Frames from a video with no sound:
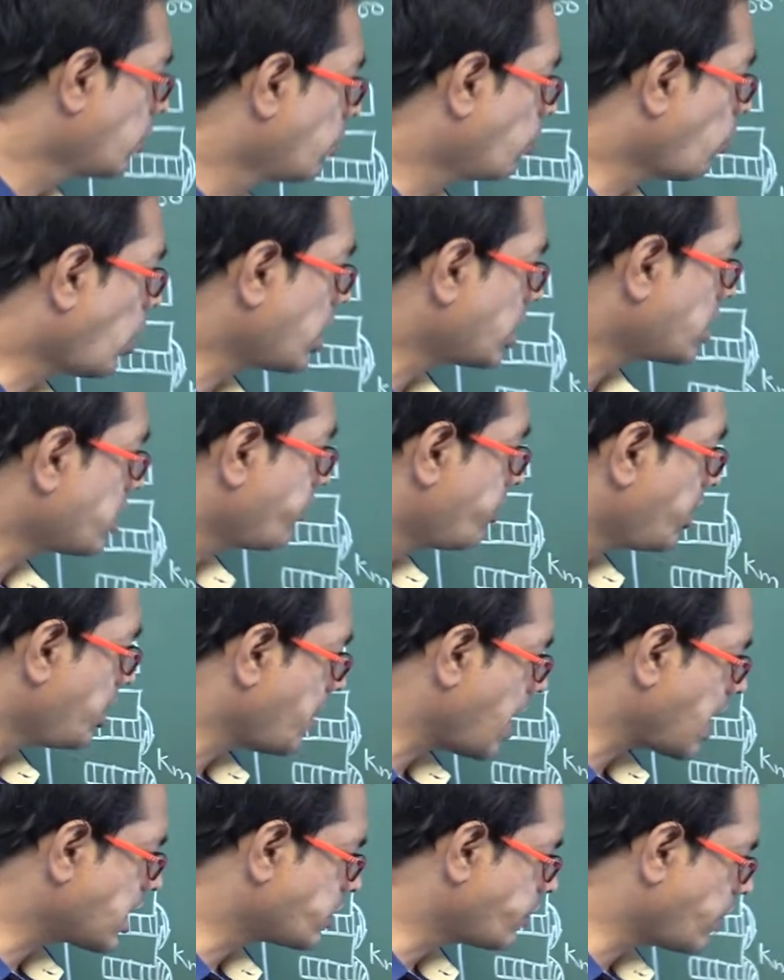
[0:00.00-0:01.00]
What is the
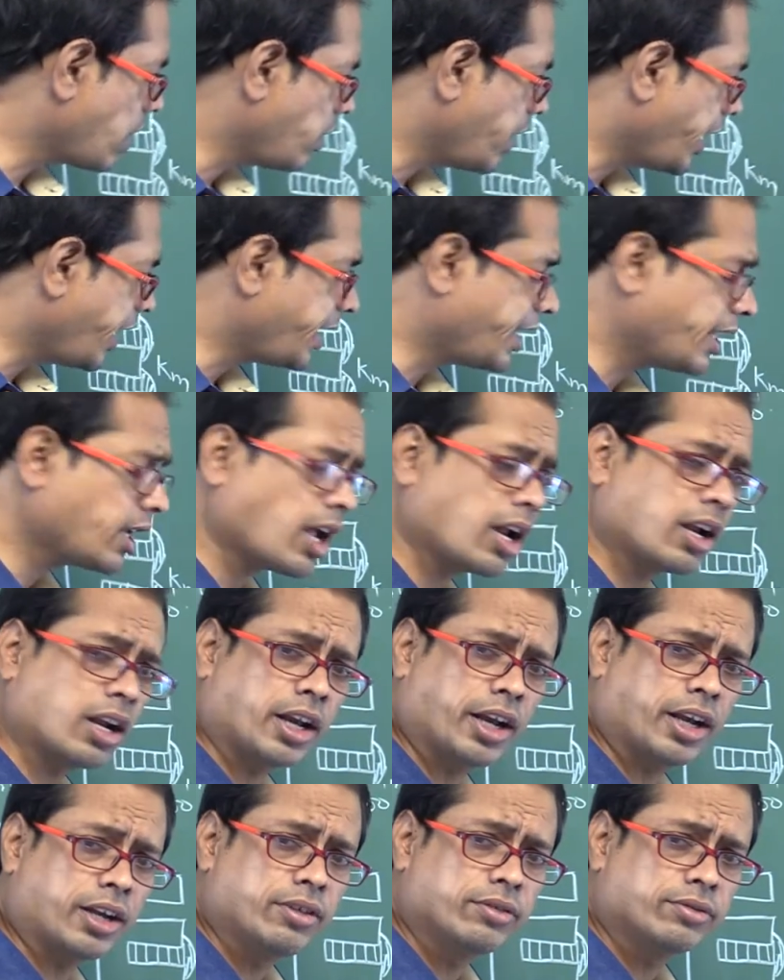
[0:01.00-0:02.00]
Vmax value?
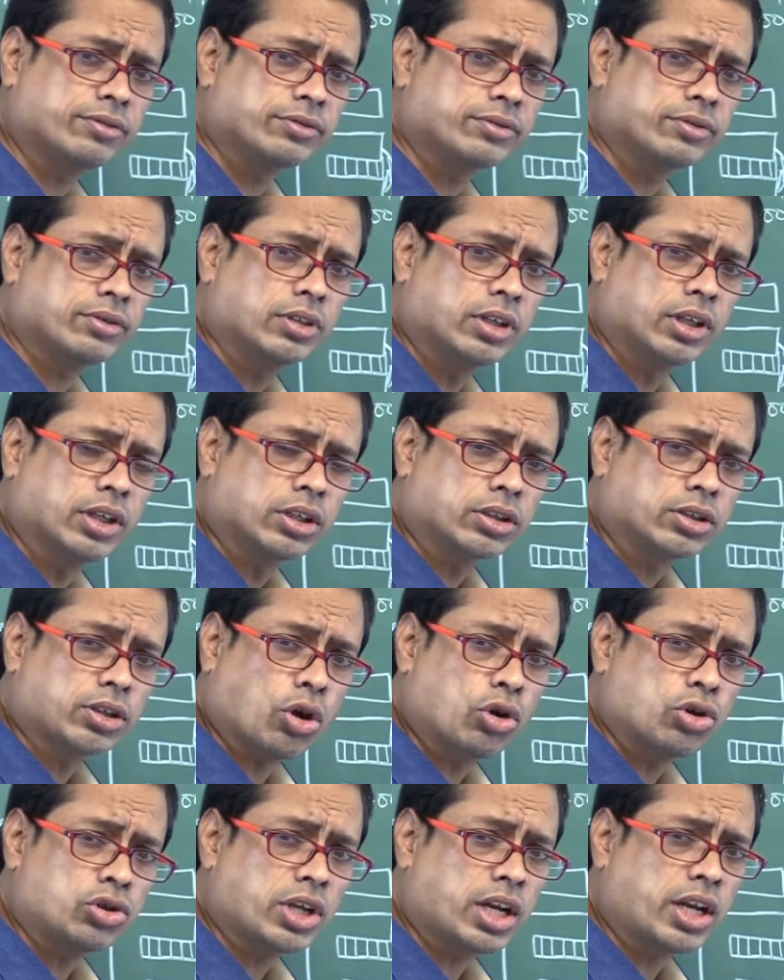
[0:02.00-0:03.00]
1800.
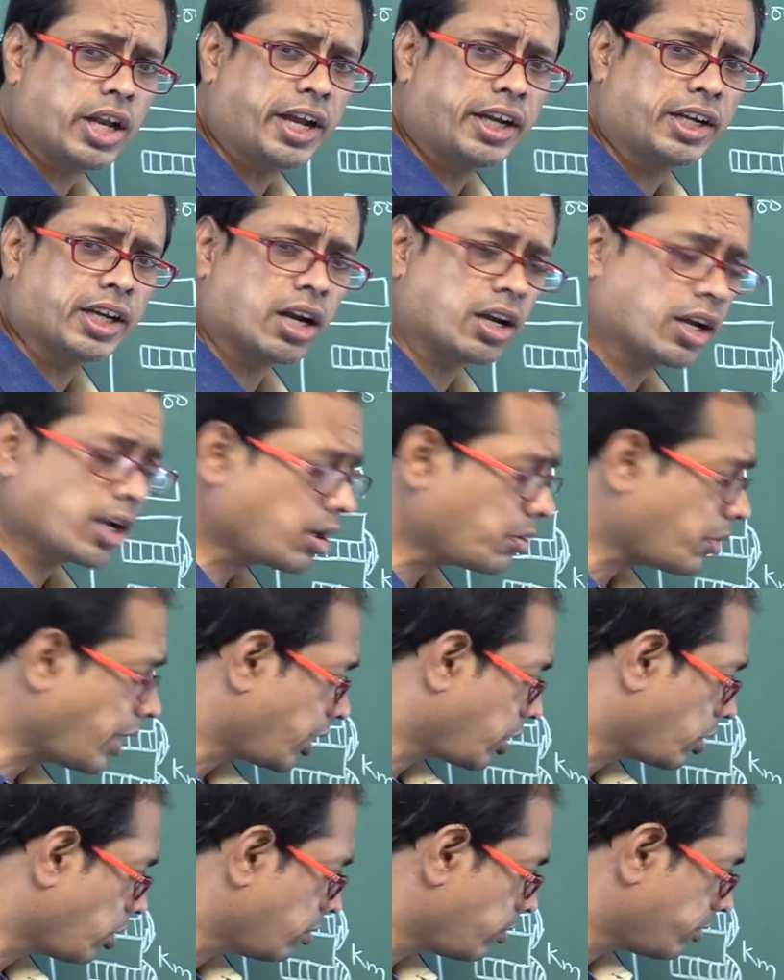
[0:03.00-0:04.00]
1800 by
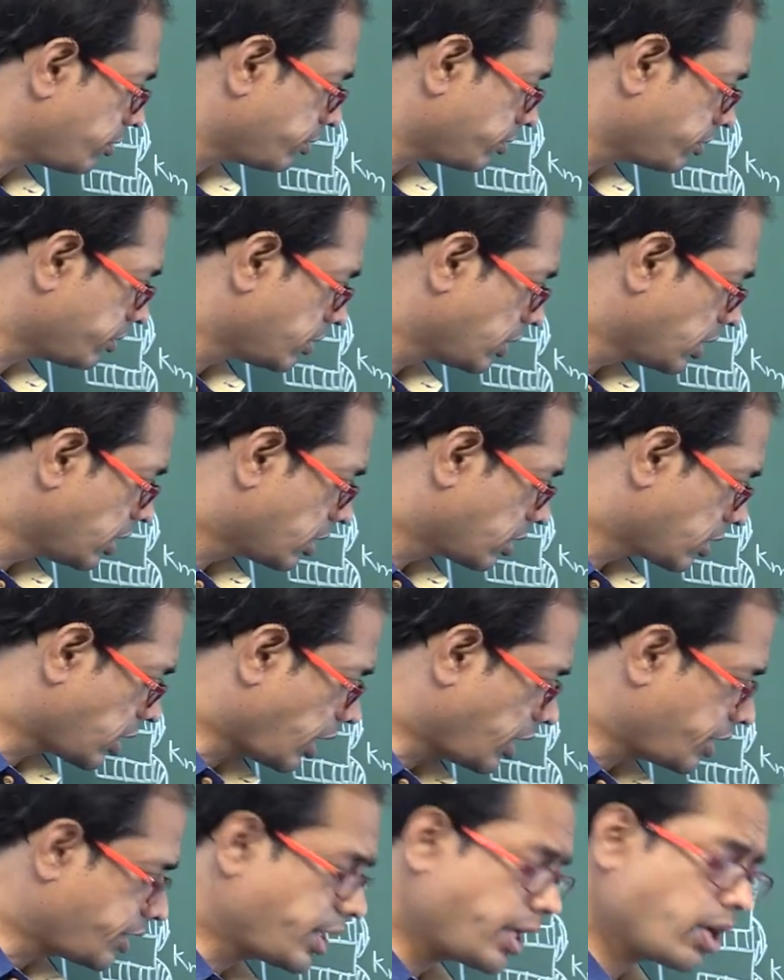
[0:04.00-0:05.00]
2, that
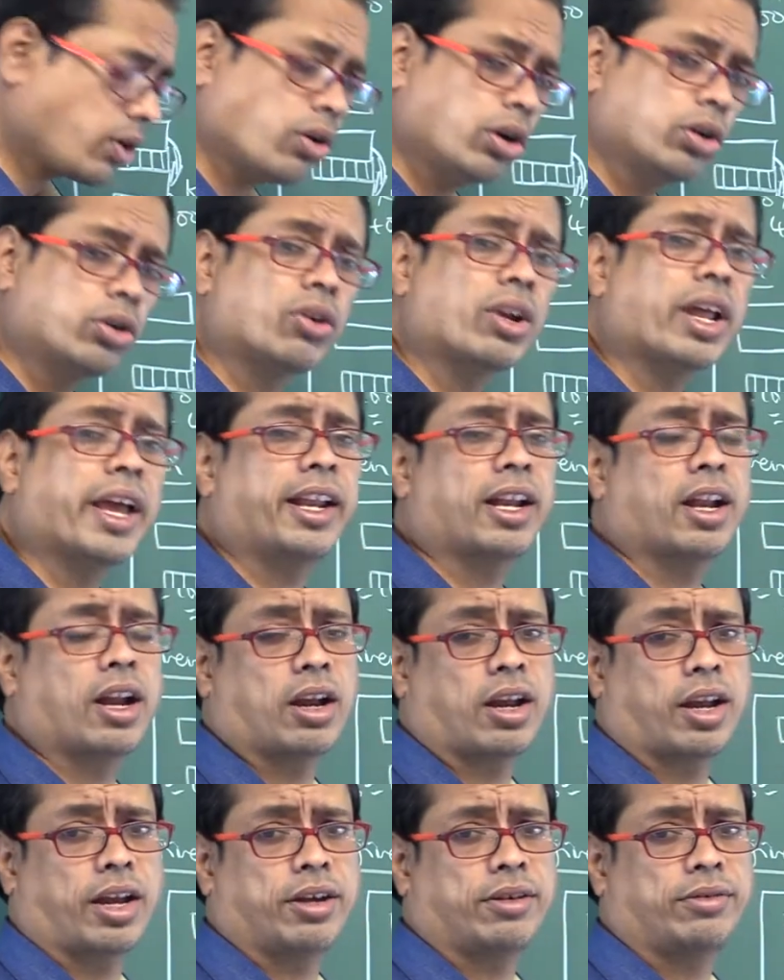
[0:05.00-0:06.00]
is equal to
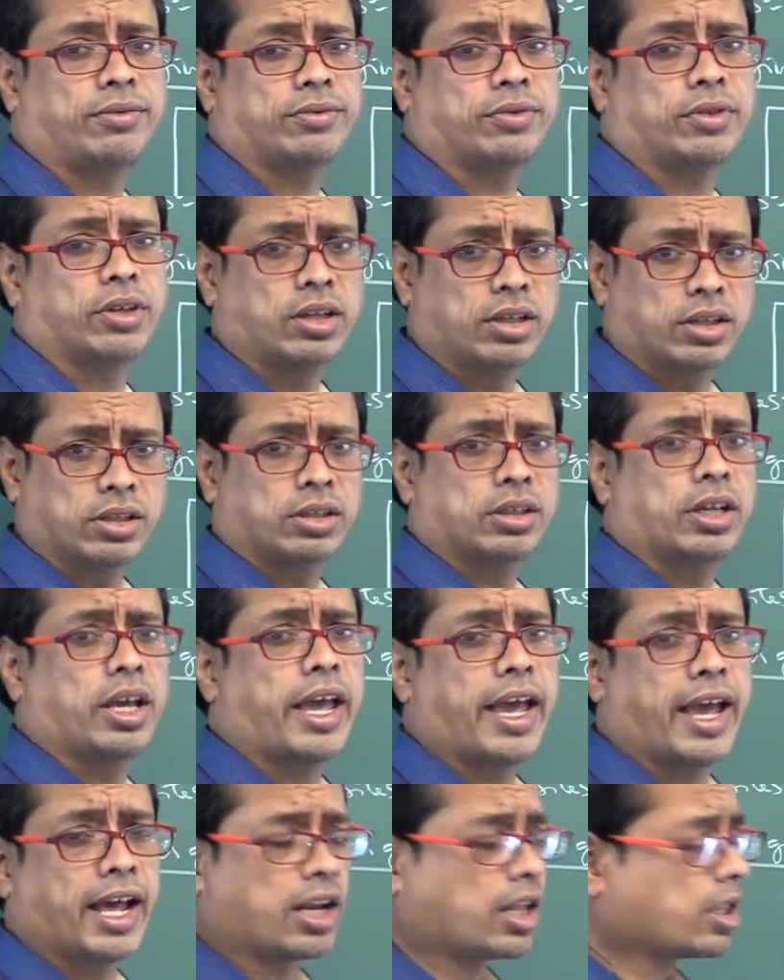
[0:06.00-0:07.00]
900.
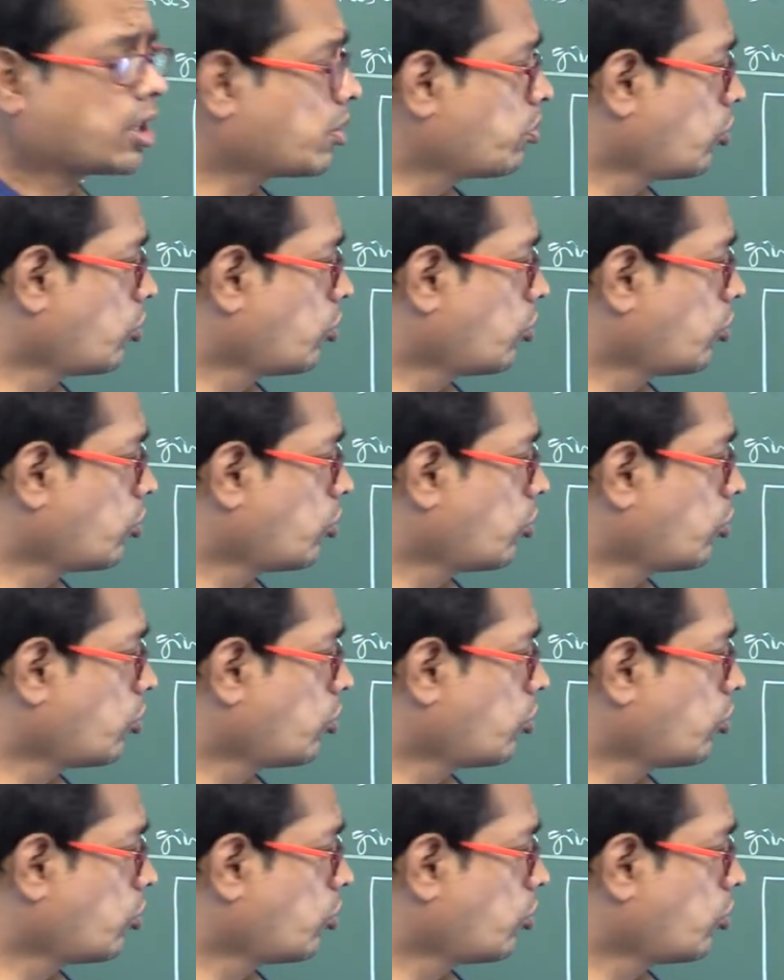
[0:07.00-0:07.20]
Another